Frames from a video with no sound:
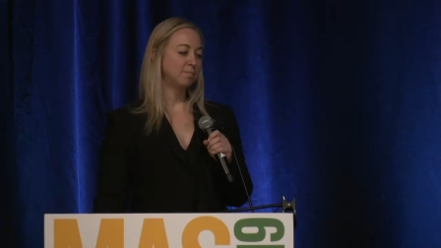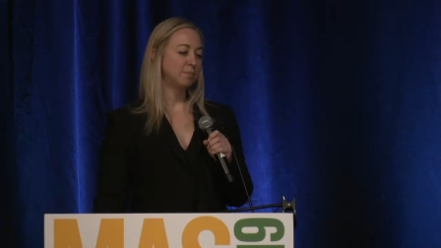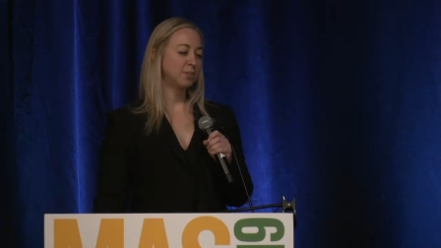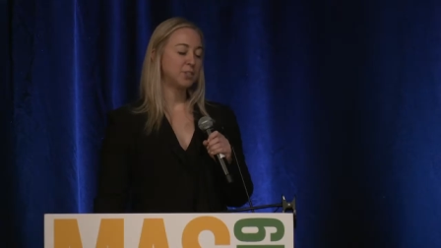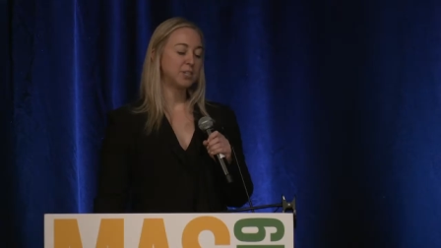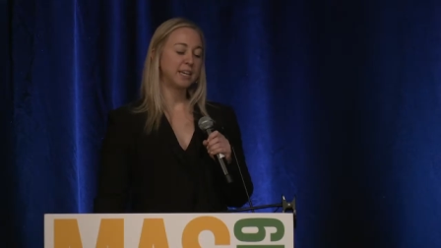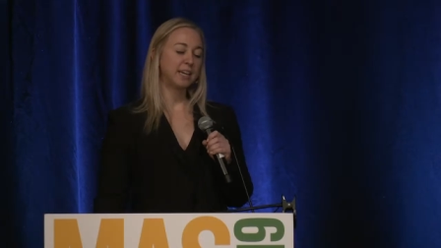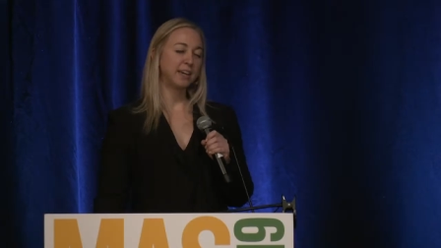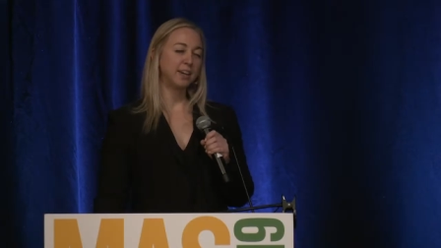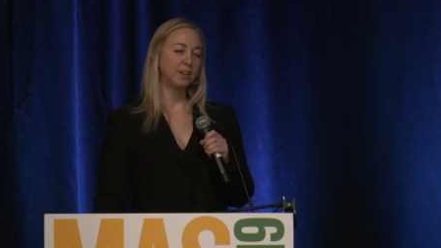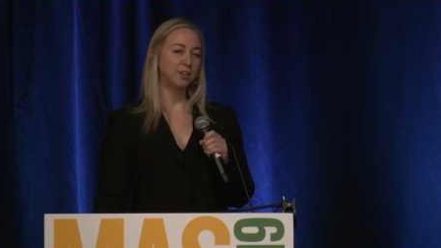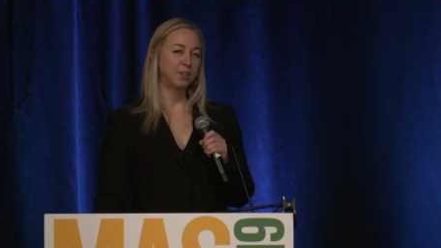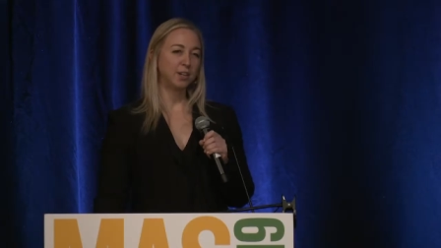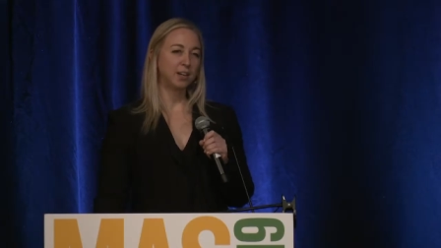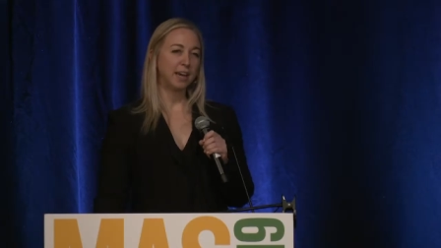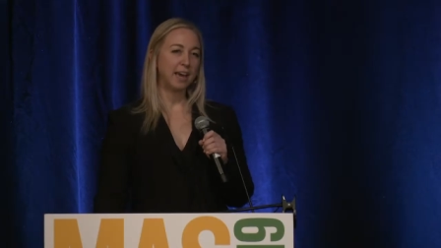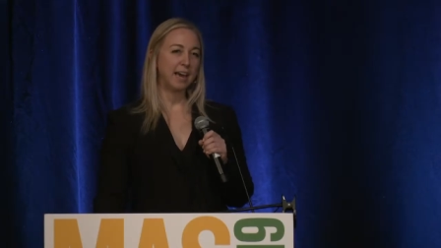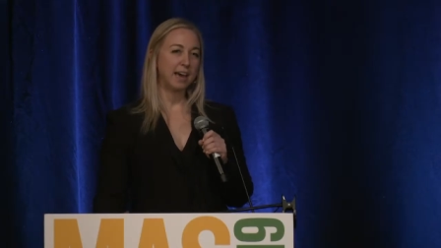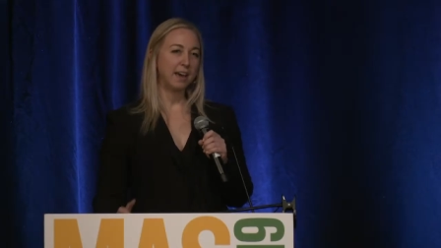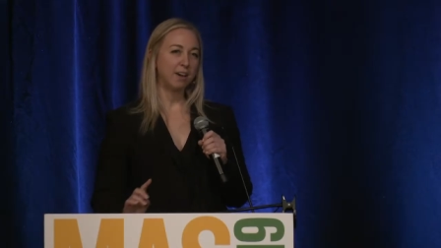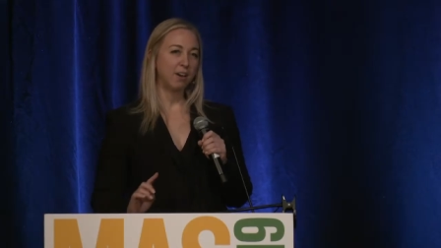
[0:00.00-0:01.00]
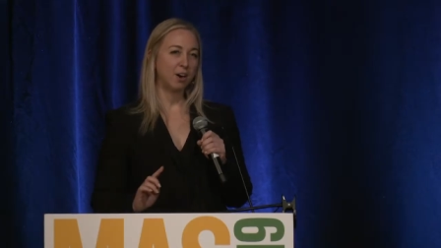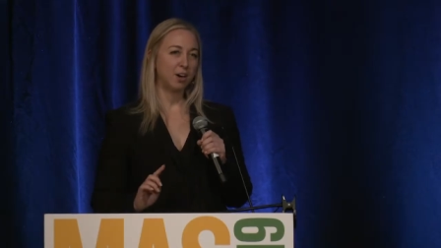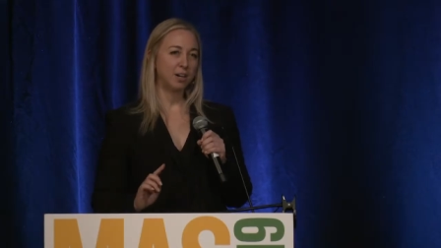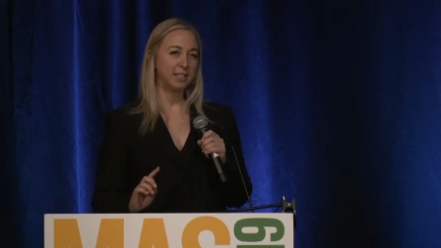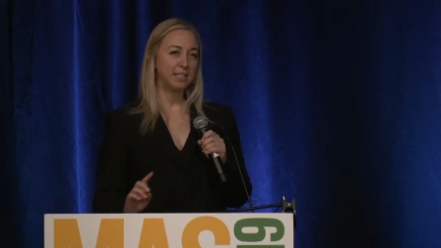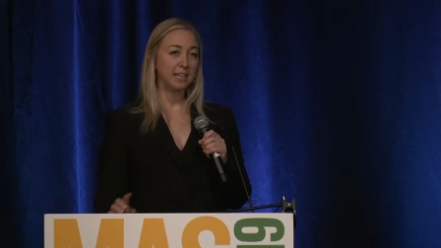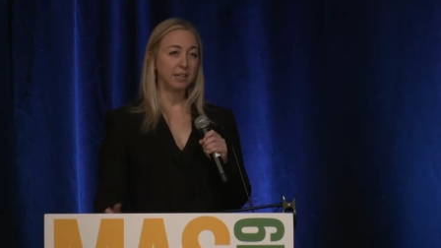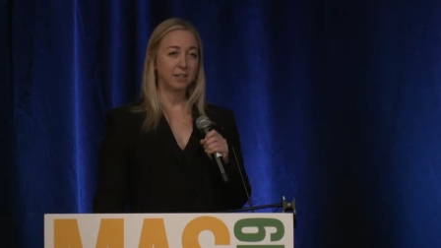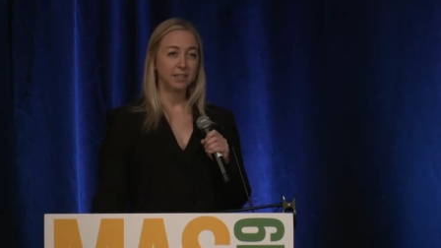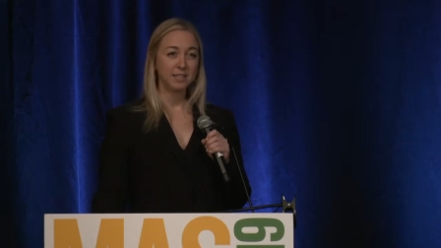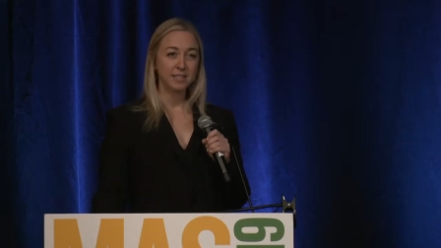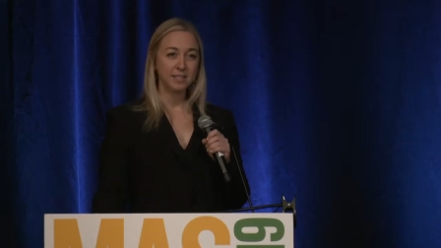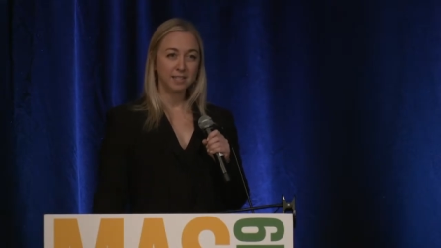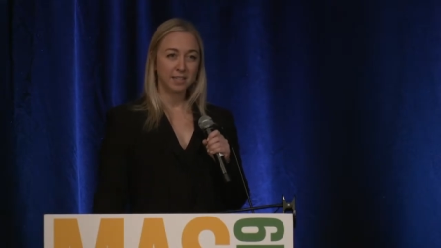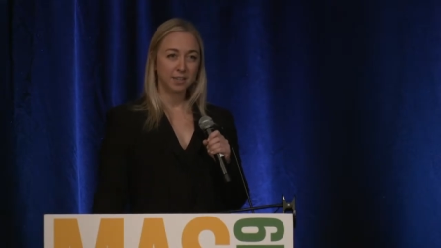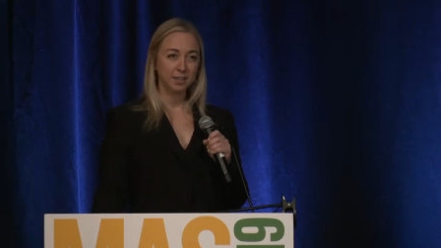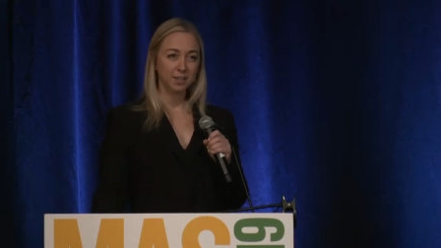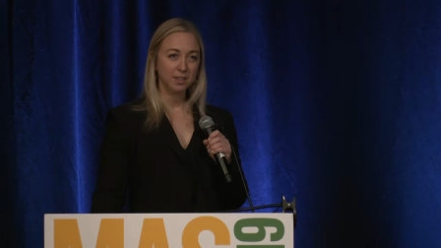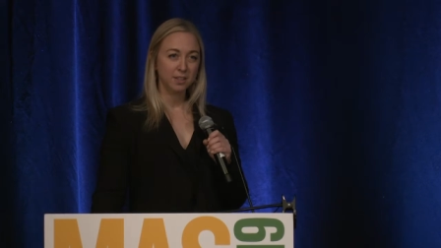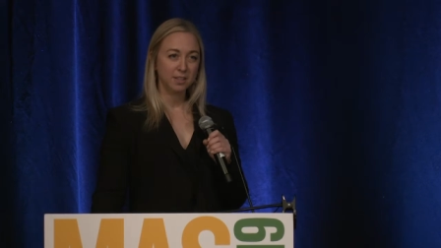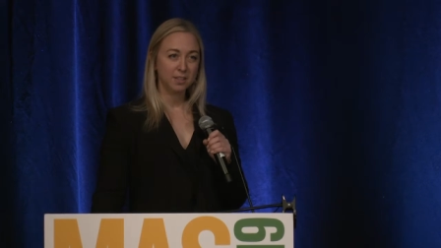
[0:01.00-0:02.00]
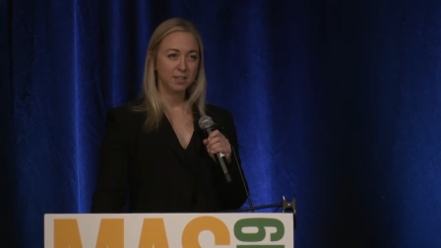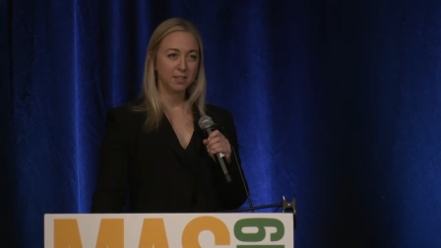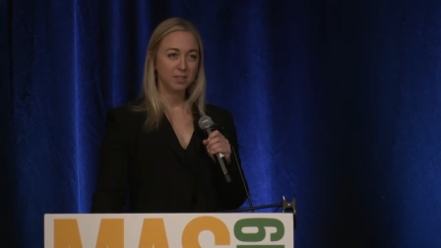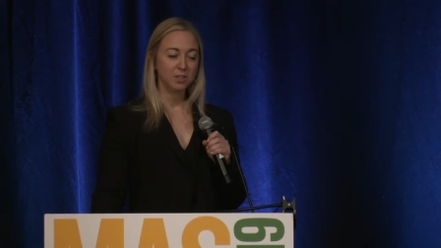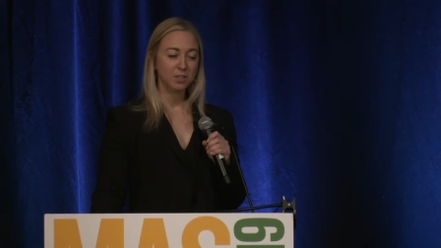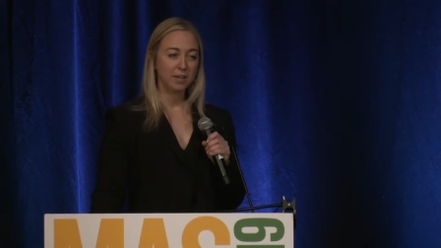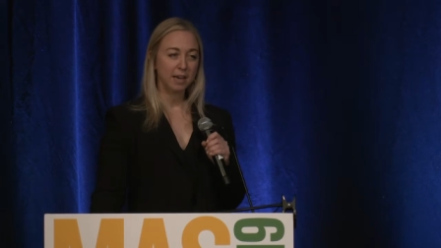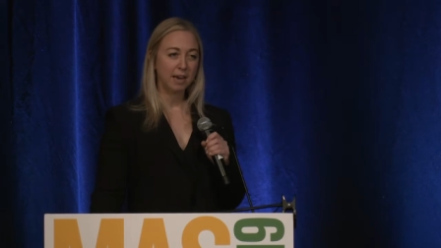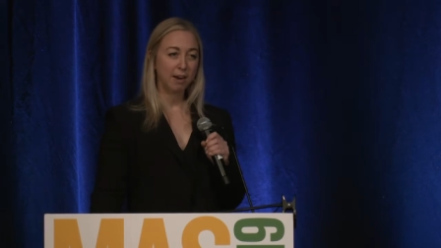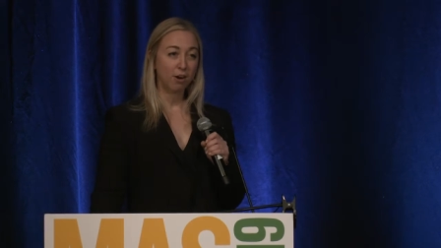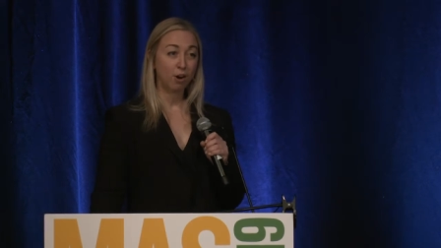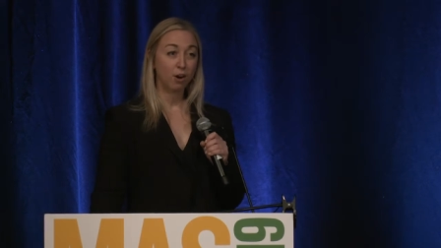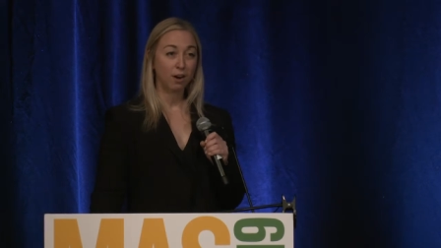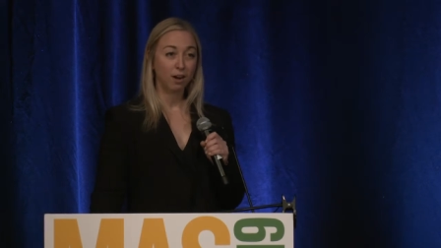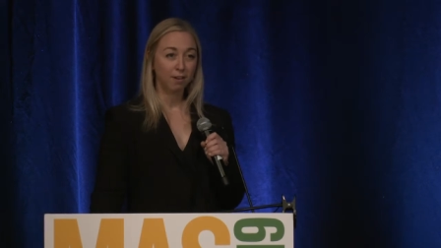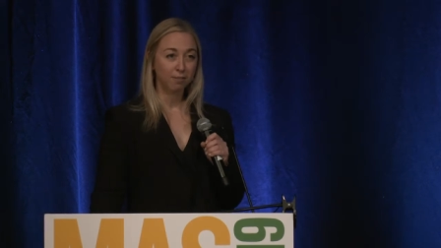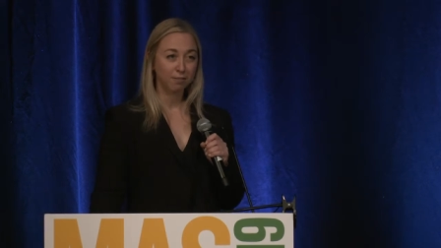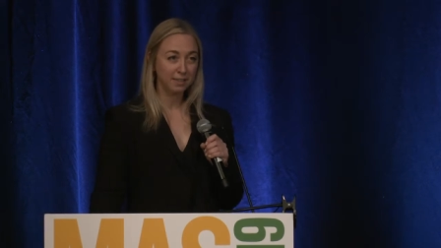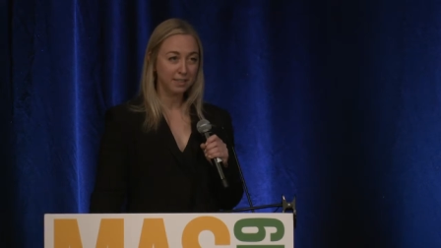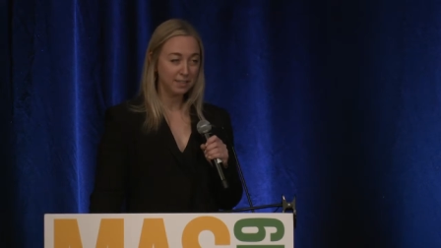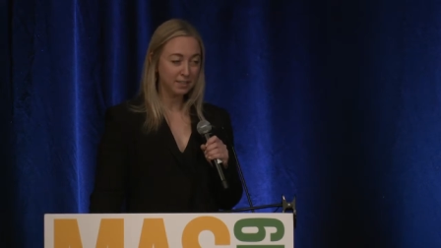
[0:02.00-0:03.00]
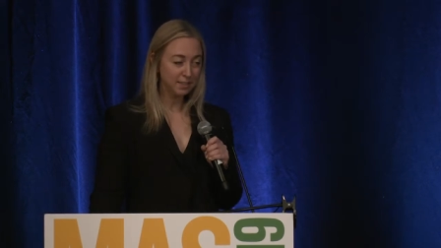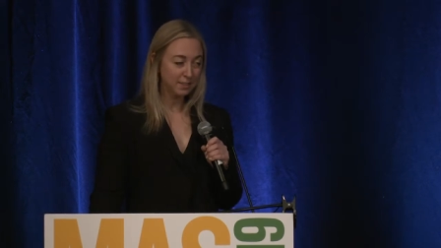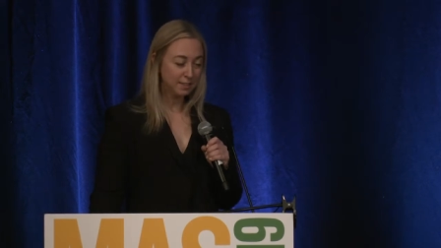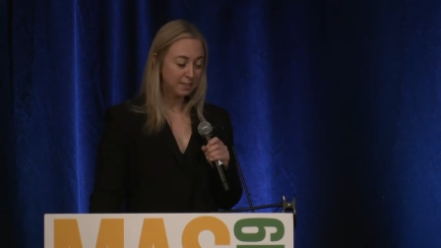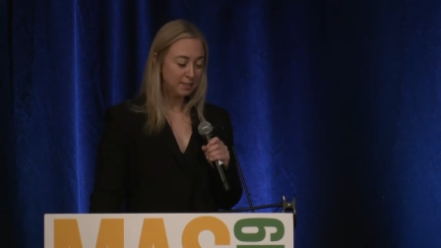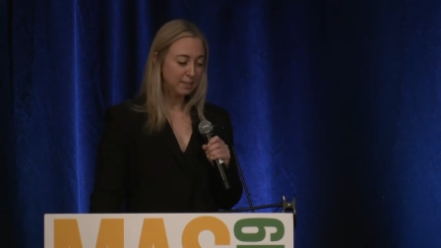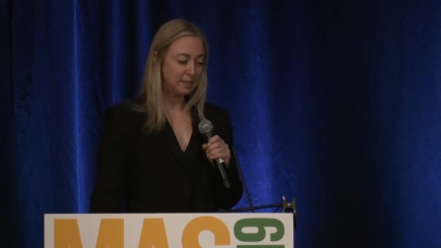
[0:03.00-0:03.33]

you're taking a look at our terrace here. This is at our office.